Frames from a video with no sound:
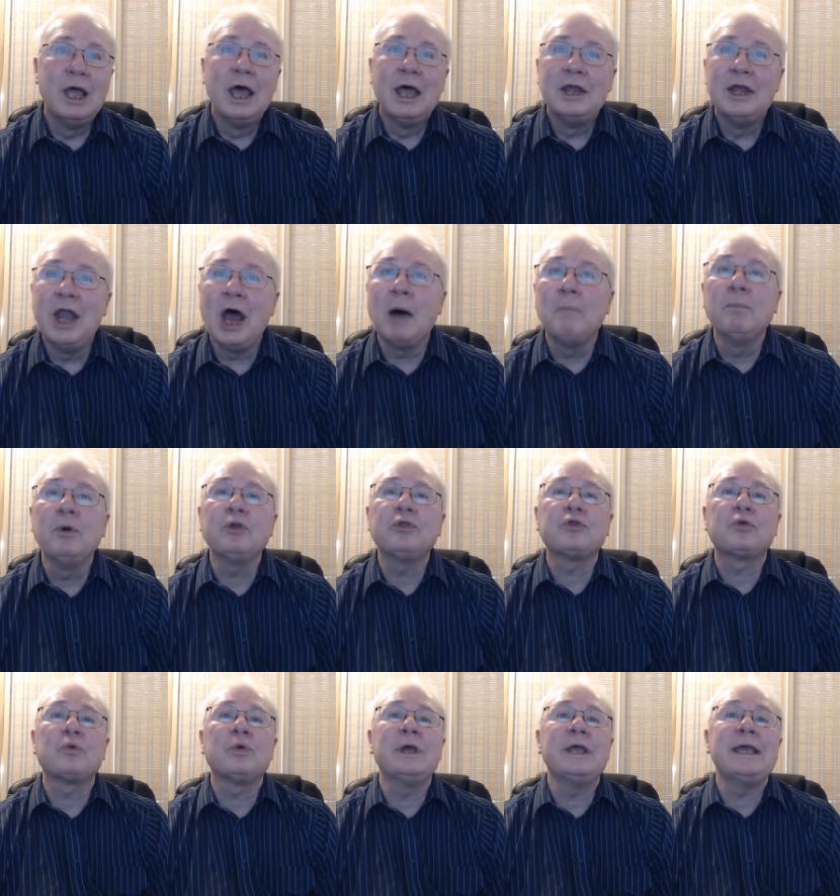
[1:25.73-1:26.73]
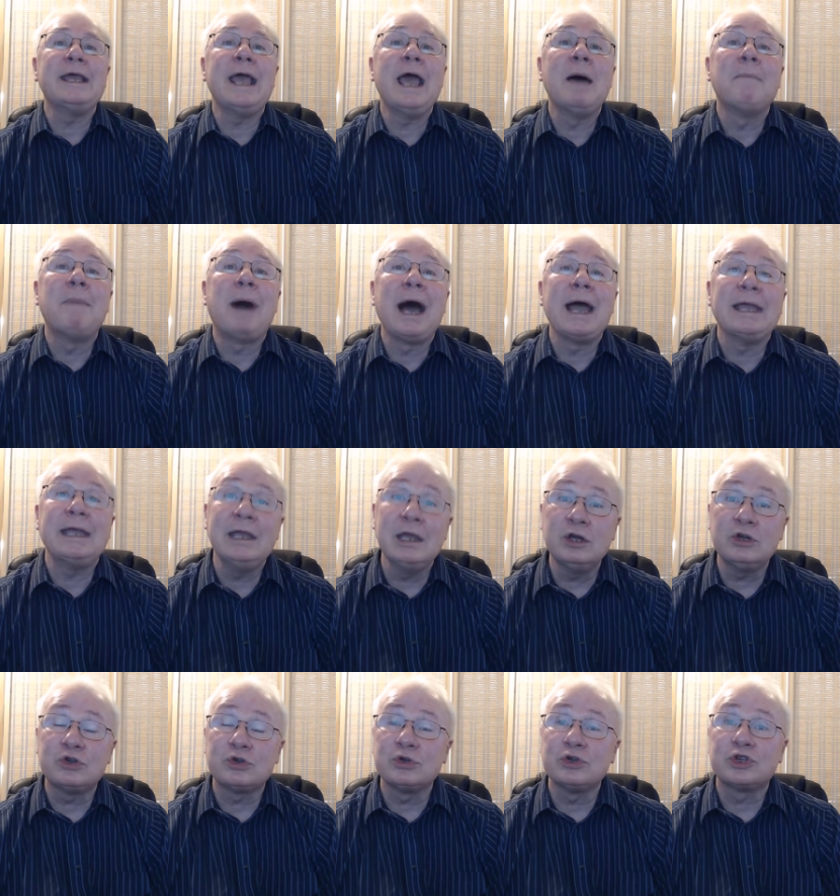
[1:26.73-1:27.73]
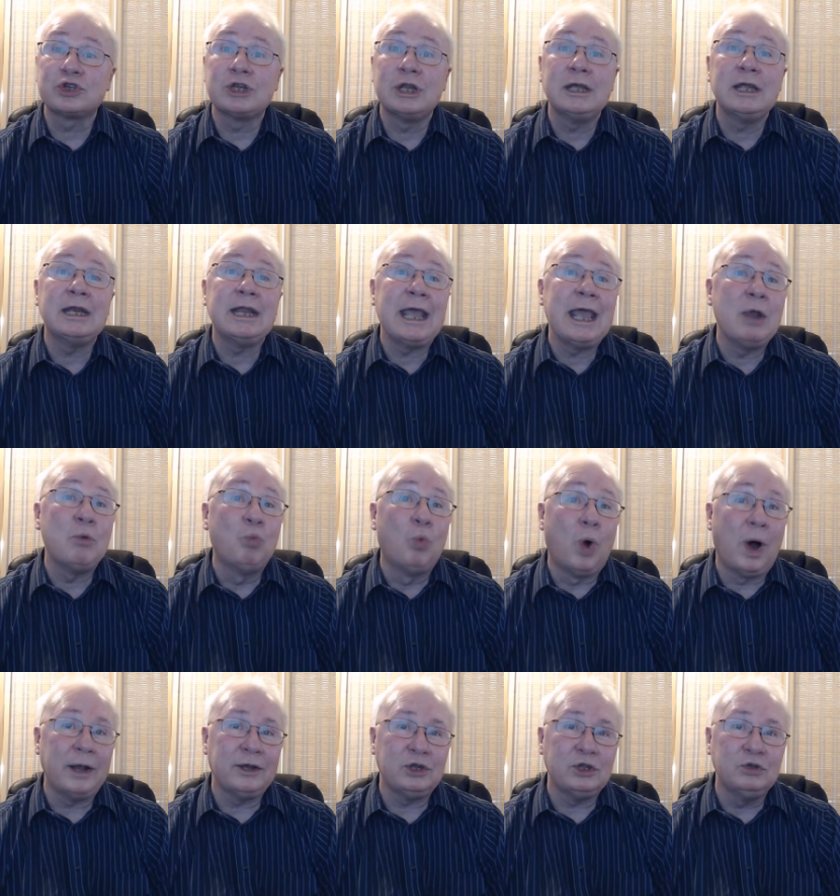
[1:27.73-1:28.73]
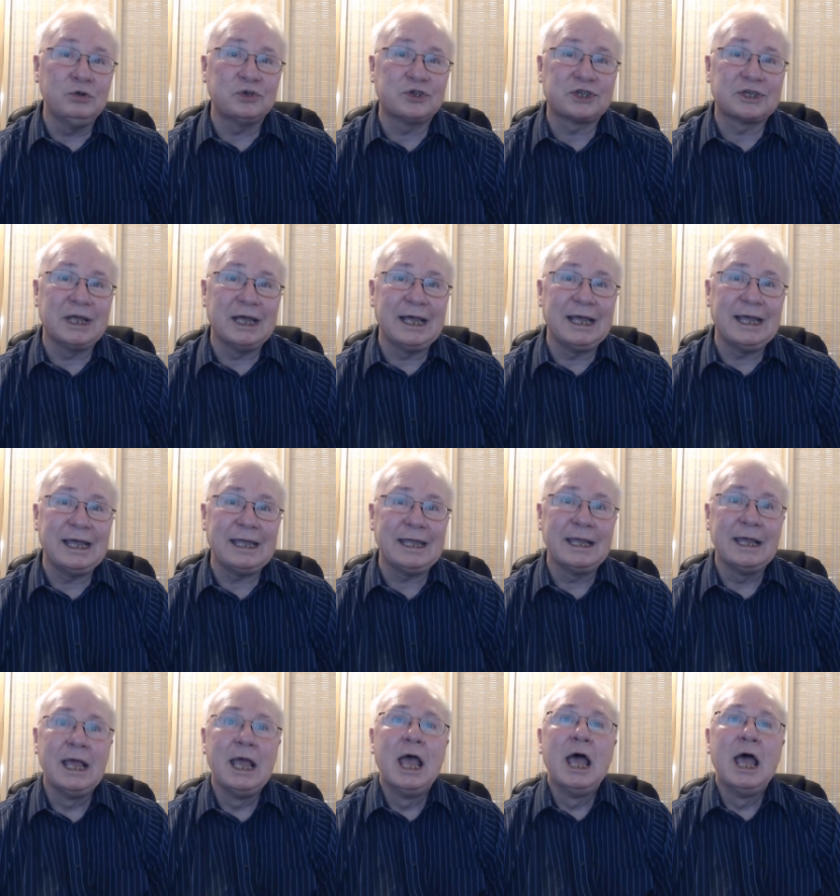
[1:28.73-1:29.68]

Number 3, am I interested in what you say?